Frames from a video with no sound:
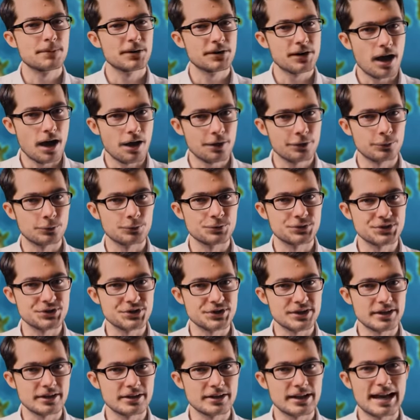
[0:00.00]
But others
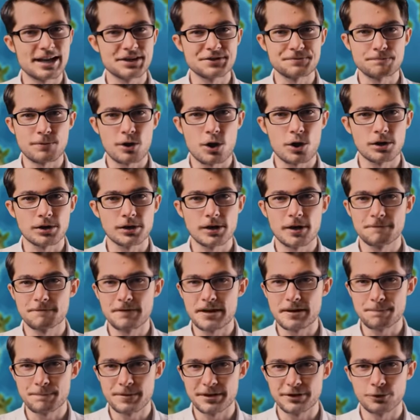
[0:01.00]
see it as part of
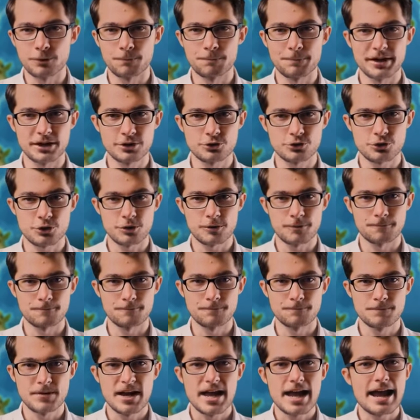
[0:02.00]
a bigger picture
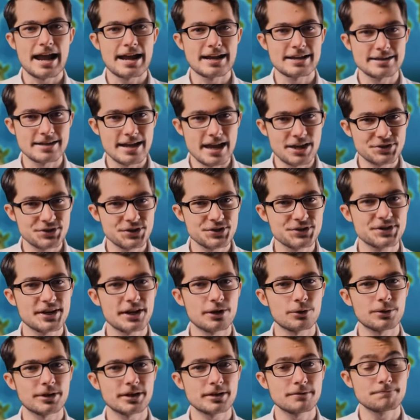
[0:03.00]
a
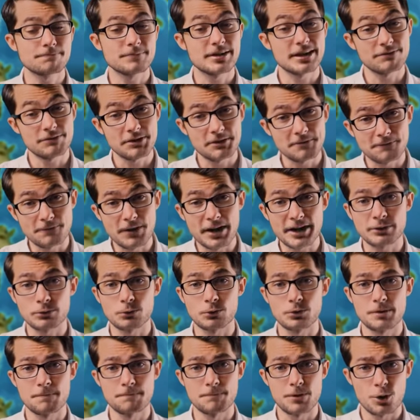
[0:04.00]
necessary, even
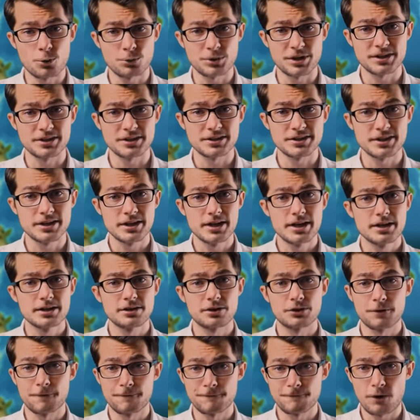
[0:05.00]
vital component to
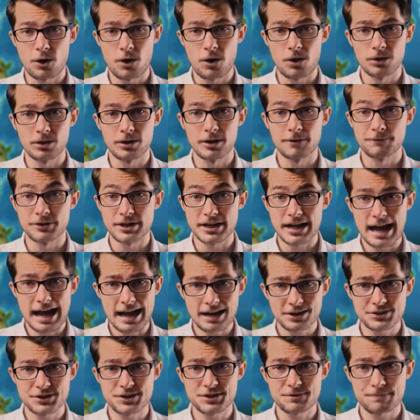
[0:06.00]
the fall of the
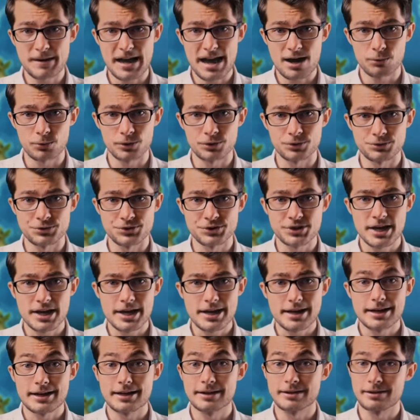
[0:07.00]
Axis powers
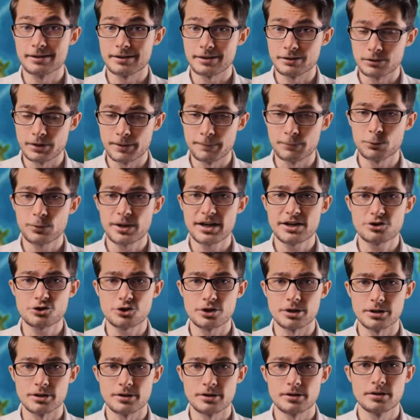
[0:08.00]
and to the
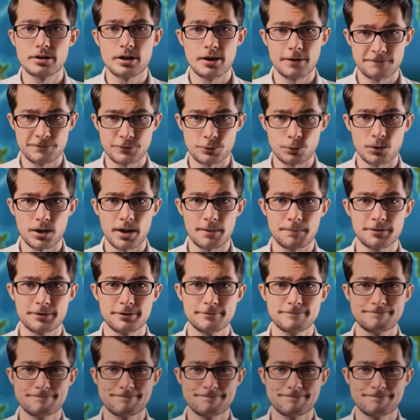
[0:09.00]
liberation of Europe.